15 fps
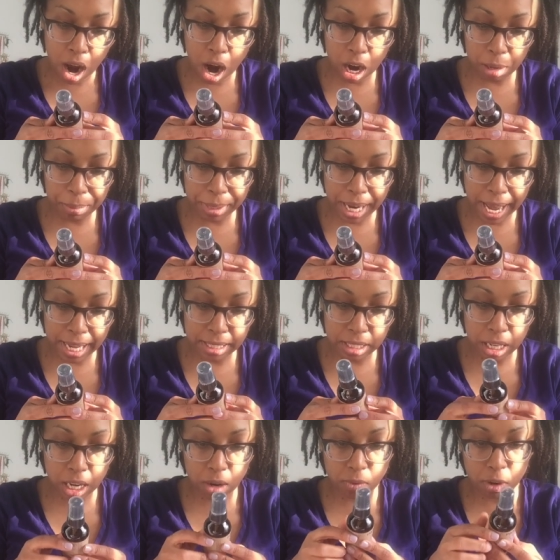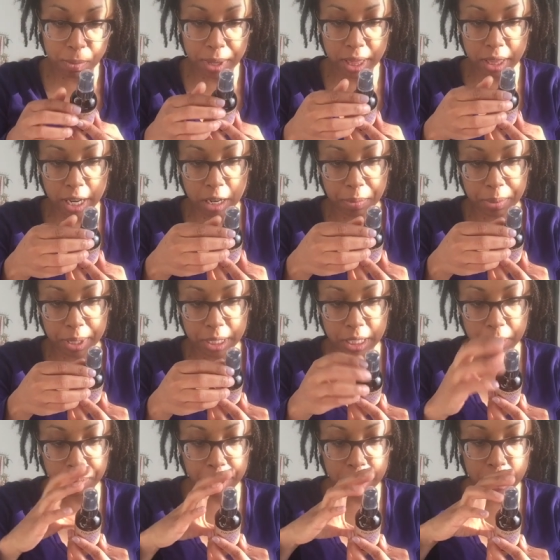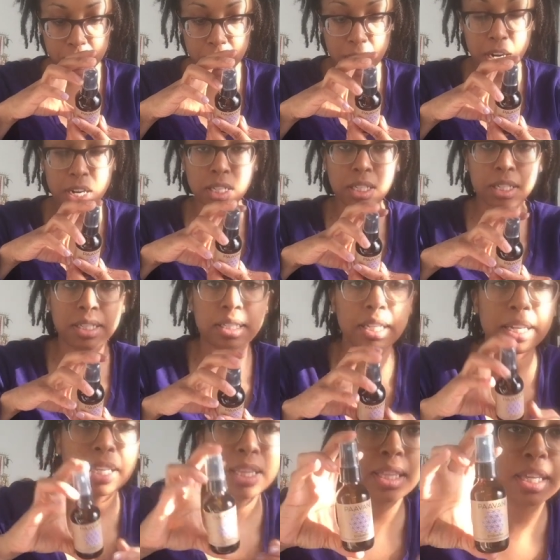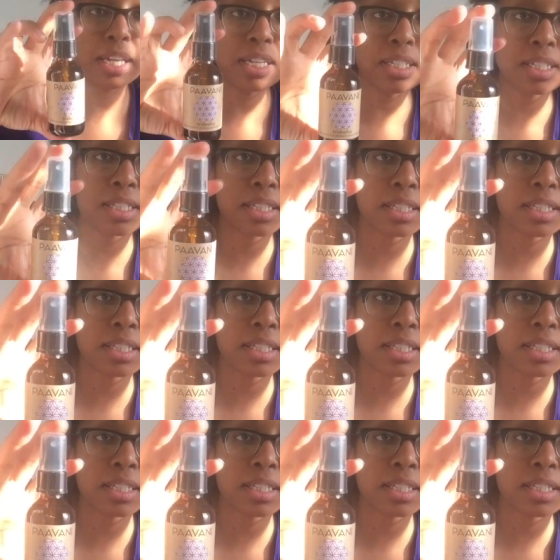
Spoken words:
Harmonizing Aromatherapy Spritzer. It looks like this.